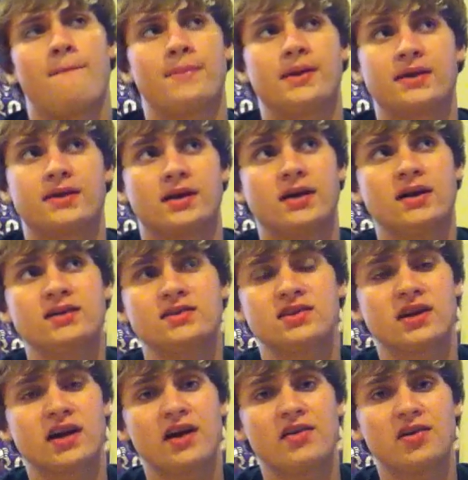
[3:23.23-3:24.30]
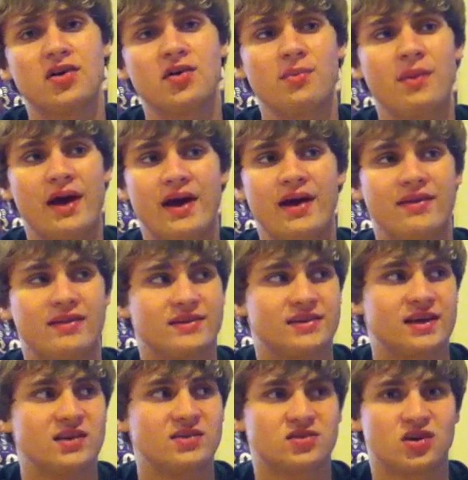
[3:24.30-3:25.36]
because they're at home and the
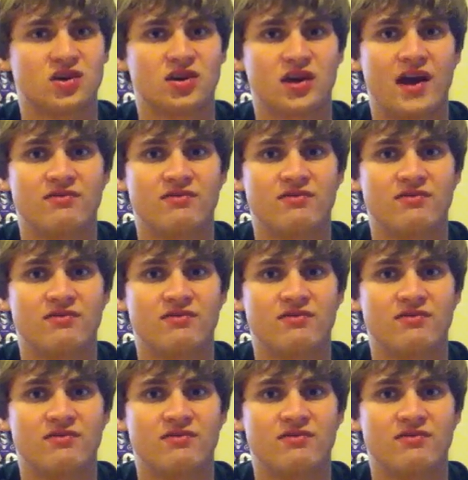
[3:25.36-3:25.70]
Saints are